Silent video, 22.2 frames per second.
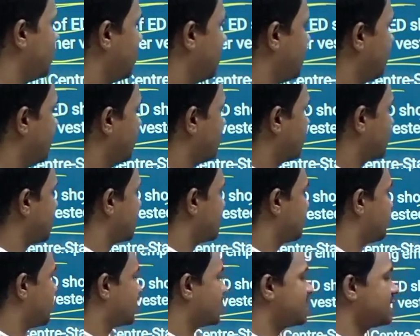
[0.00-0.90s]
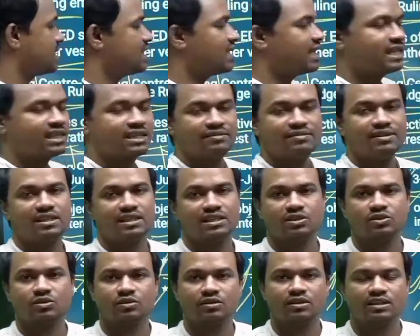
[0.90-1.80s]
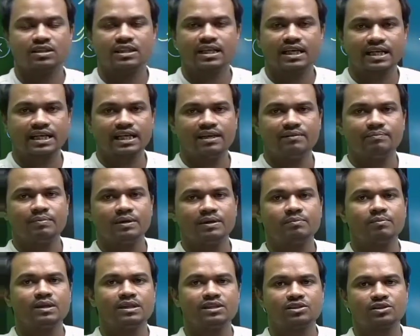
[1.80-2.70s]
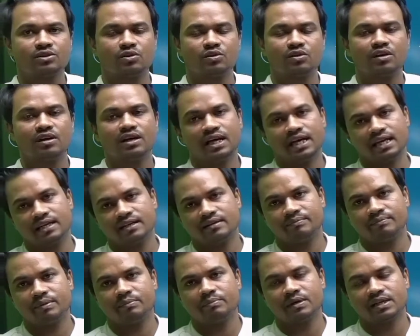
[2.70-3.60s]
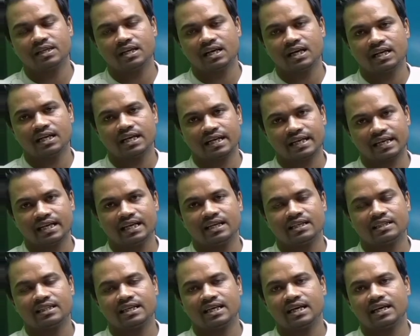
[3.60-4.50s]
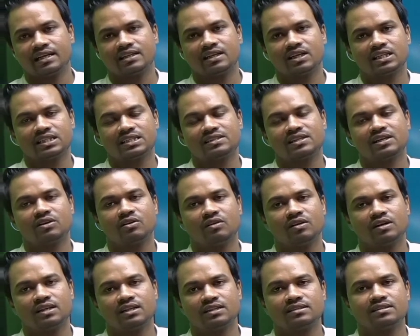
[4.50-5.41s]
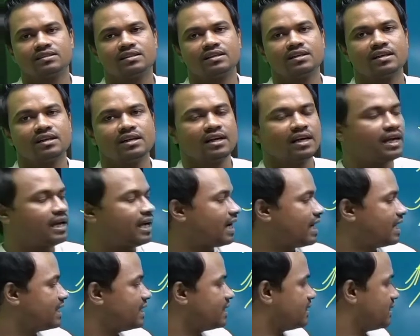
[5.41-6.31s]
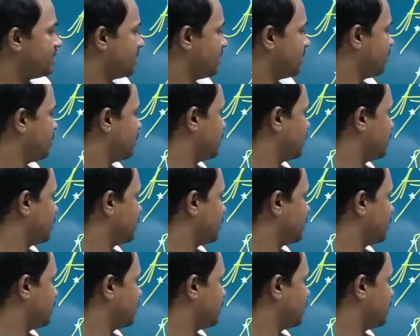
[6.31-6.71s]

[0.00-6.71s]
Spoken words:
suspected activity. So, again people's role, and people are again they are the stakeholders, and for the